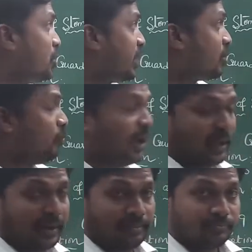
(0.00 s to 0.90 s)

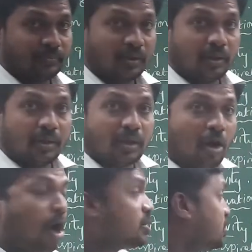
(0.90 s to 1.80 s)
require
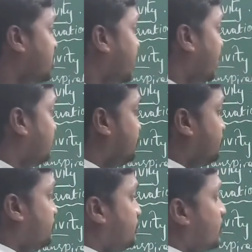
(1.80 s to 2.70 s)
oxygen
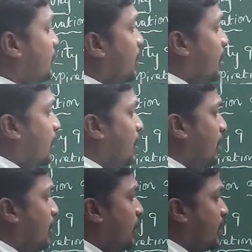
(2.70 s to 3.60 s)

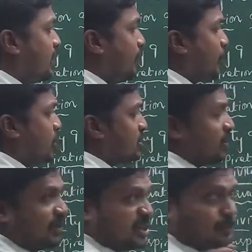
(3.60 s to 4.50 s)
in the process
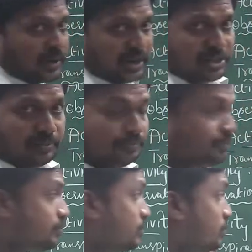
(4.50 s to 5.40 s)
of respiration.
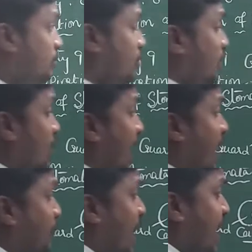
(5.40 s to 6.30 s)

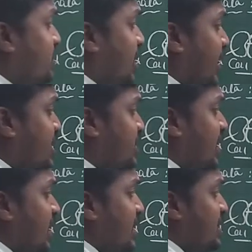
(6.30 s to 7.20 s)
and plants
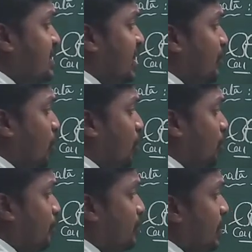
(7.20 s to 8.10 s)
release
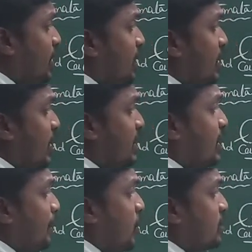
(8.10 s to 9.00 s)
CO2 in
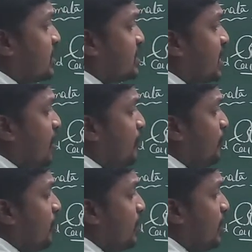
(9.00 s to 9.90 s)
the process
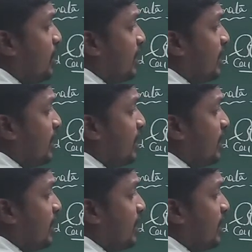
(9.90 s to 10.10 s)
of